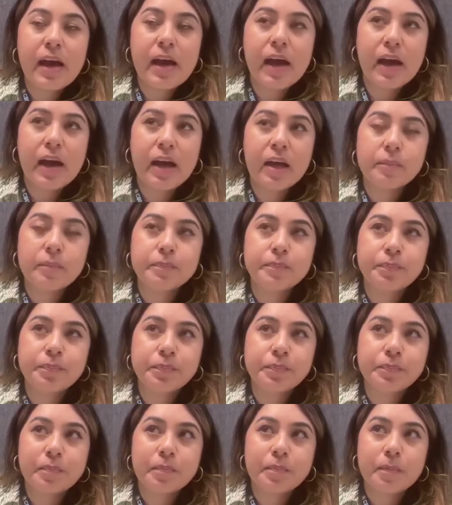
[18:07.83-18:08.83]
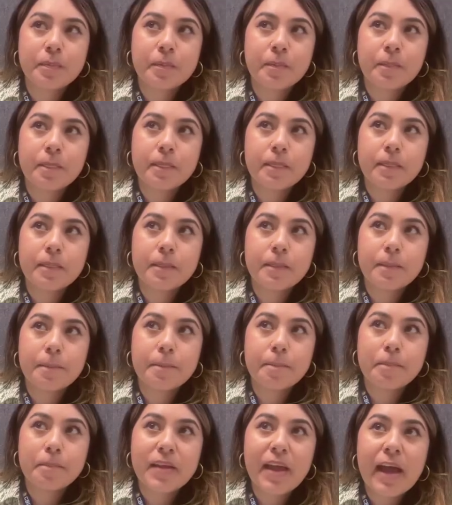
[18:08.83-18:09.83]
been
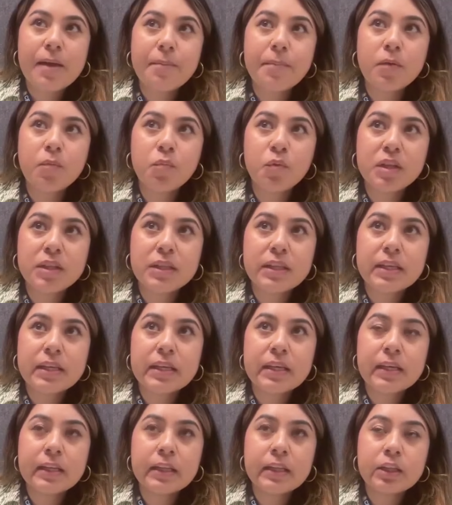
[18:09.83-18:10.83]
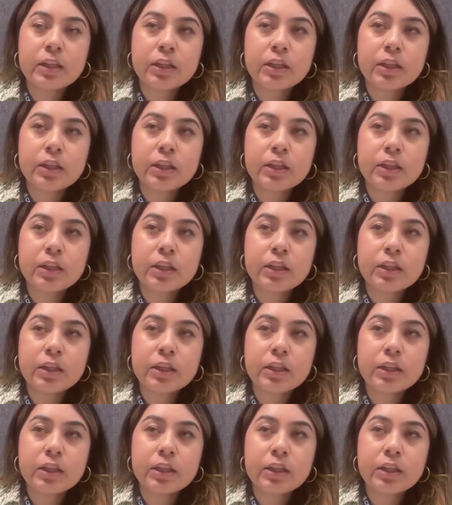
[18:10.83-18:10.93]
really